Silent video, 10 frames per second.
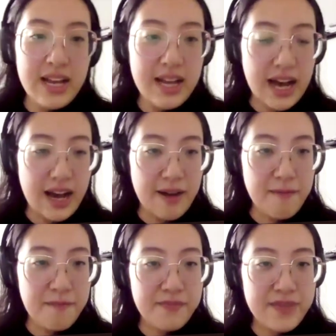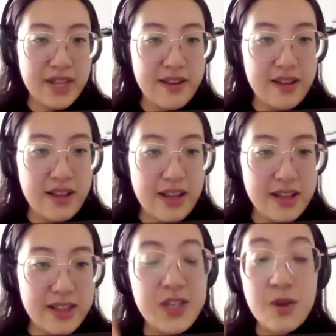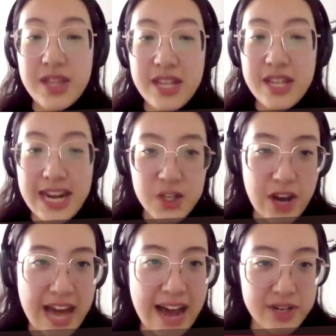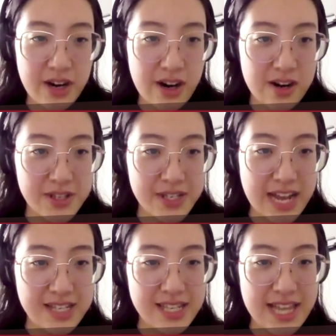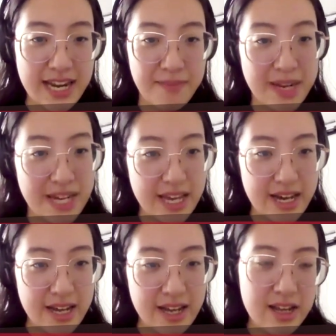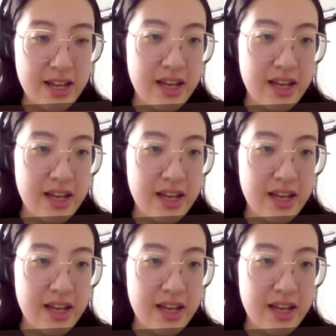Um, so, the next trend avatars and synthetic media.